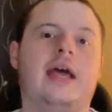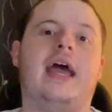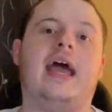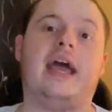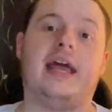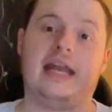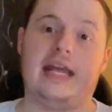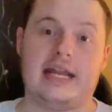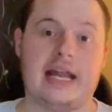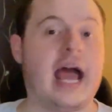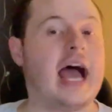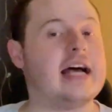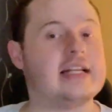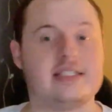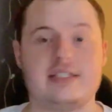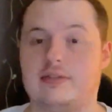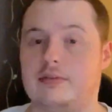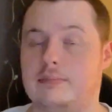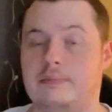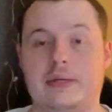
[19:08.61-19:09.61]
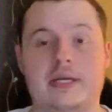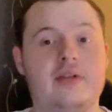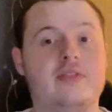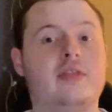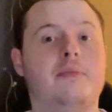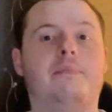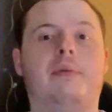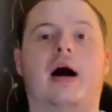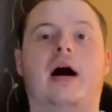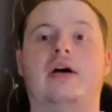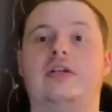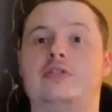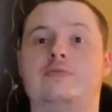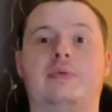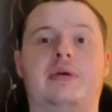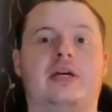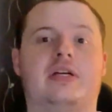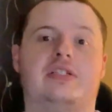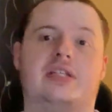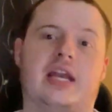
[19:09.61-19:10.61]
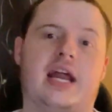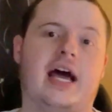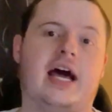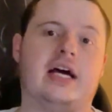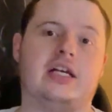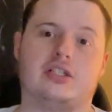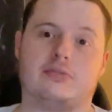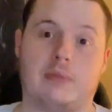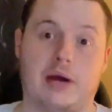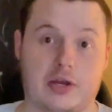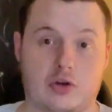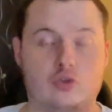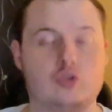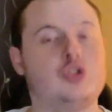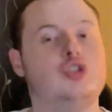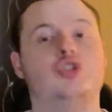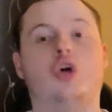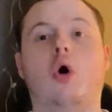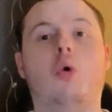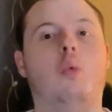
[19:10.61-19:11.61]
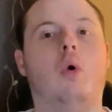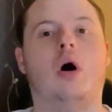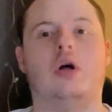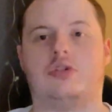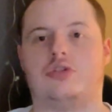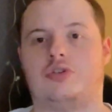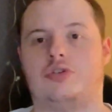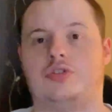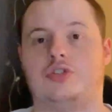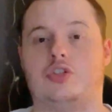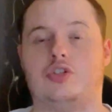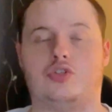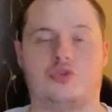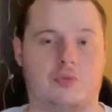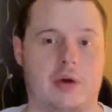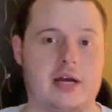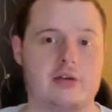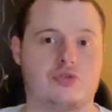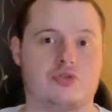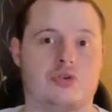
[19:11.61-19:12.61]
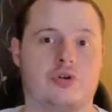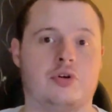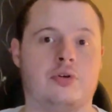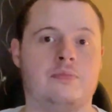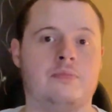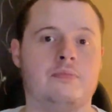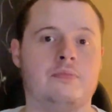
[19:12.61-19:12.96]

And it has a bit of the buzz because it has Michael Showalter as the director.